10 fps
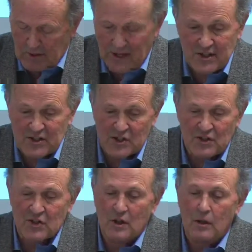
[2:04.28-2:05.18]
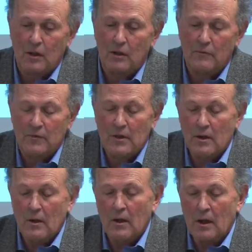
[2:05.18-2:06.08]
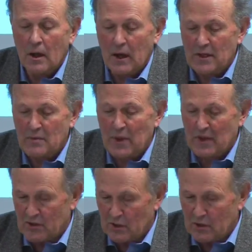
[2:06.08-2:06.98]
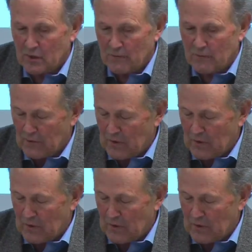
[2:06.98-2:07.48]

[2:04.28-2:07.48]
analysis of aspects of